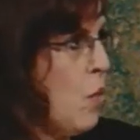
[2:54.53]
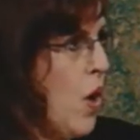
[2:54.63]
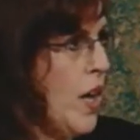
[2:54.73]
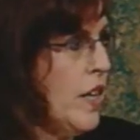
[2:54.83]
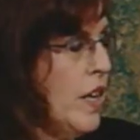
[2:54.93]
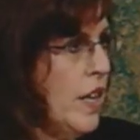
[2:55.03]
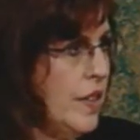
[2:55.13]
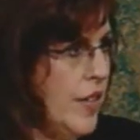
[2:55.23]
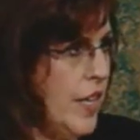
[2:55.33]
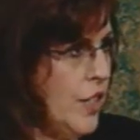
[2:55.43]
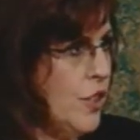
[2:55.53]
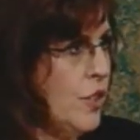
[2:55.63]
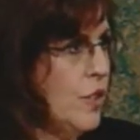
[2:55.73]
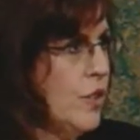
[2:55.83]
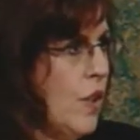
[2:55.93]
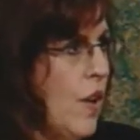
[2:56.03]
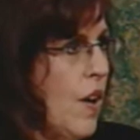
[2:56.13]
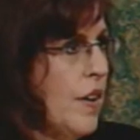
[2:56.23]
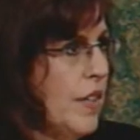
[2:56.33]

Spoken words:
what the issues are.